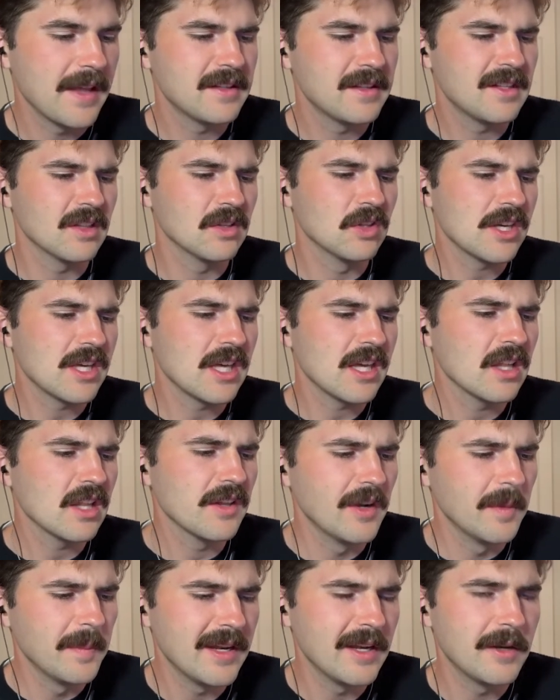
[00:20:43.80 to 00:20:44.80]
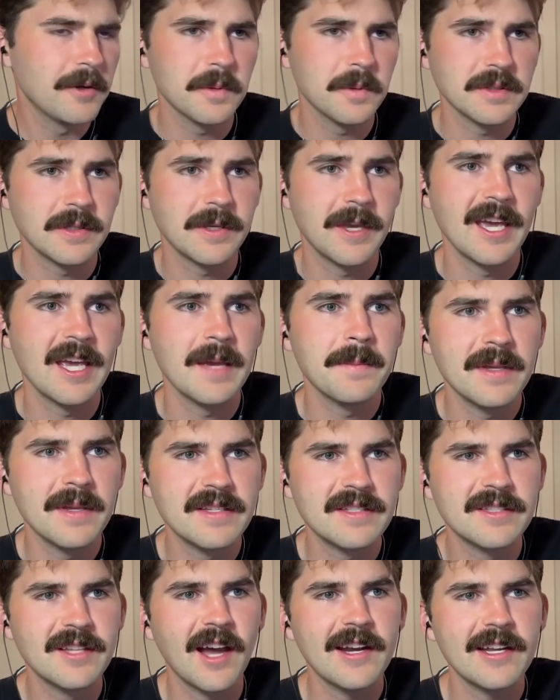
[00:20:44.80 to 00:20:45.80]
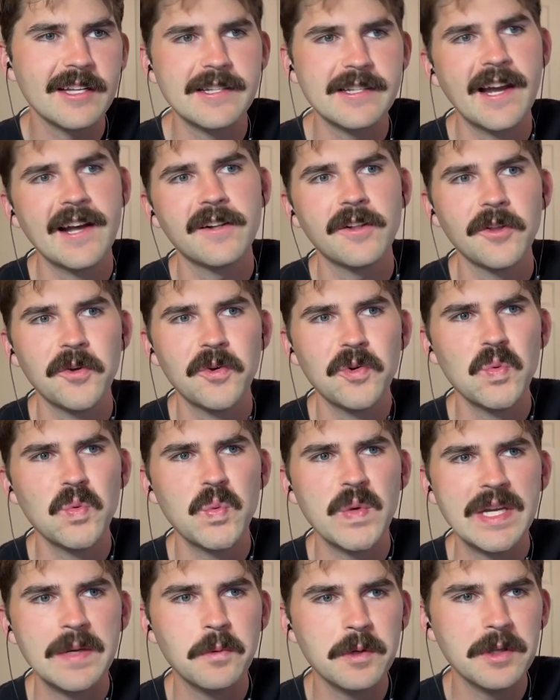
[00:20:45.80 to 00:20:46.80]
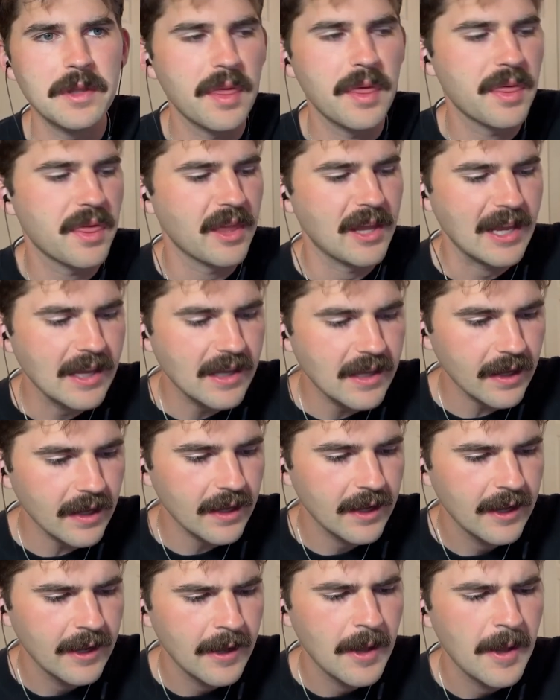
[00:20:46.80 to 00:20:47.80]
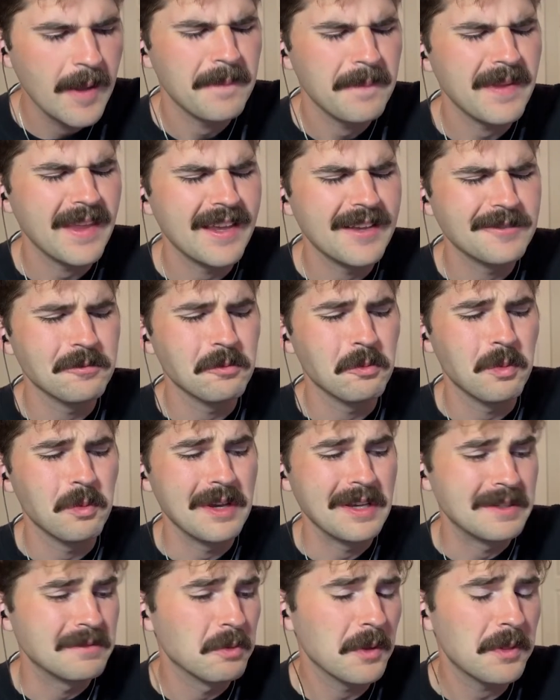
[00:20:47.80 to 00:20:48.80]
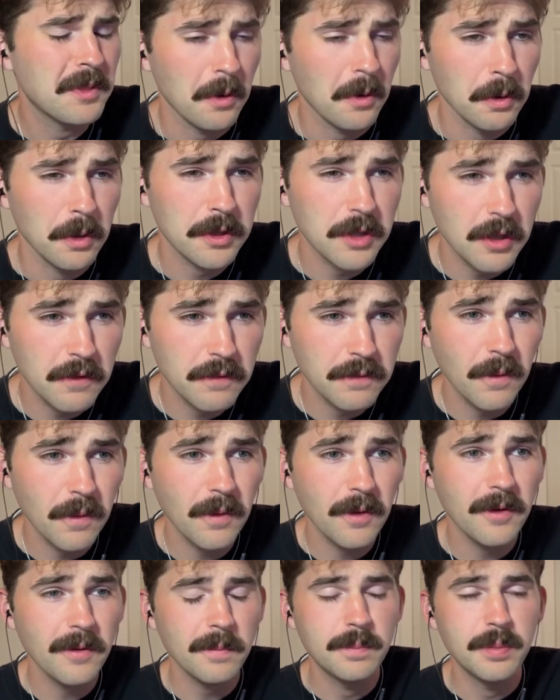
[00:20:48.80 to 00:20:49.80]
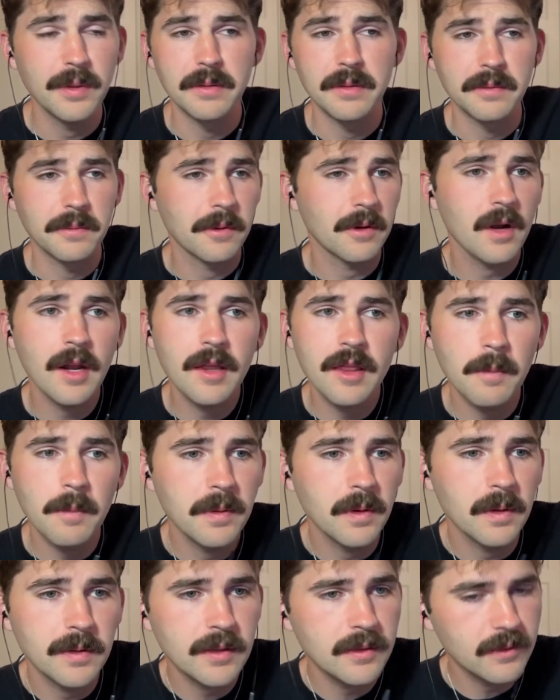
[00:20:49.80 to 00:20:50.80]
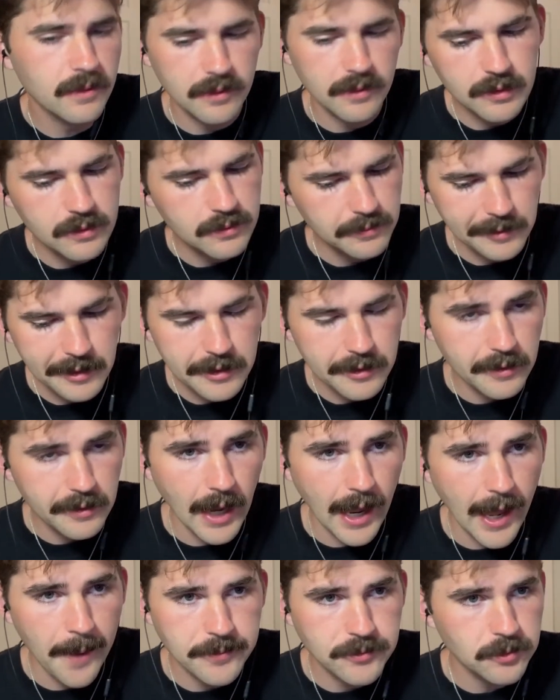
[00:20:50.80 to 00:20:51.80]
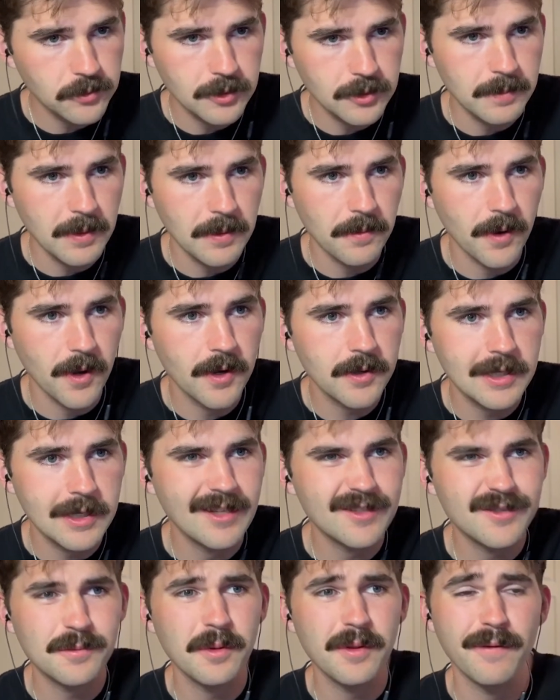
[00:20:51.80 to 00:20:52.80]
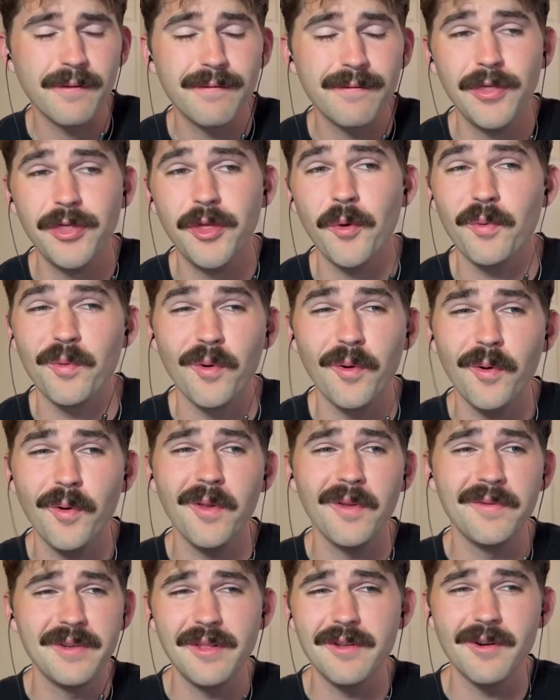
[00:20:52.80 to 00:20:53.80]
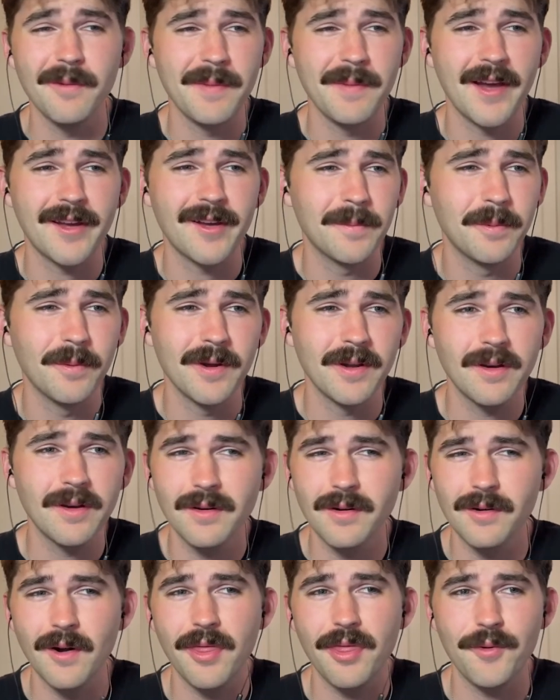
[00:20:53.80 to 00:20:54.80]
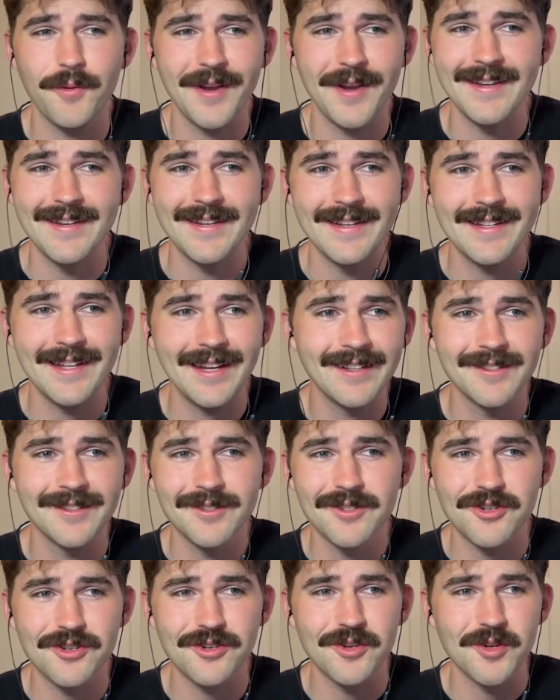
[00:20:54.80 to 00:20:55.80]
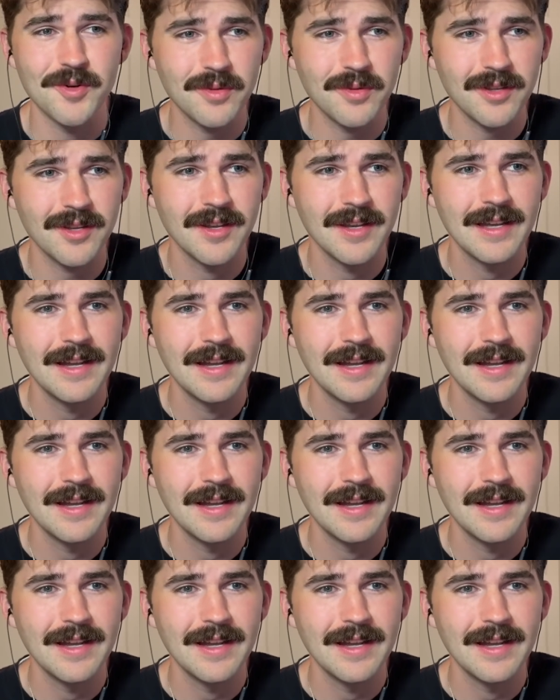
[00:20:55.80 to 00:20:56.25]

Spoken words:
Looking a little bit into his game, he's not exactly who we would think is what they're looking for, but we're not in the building. We could absolutely be wrong. He doesn't really fit the role of either a backup point guard or a 3-and-D guy. Doesn't shoot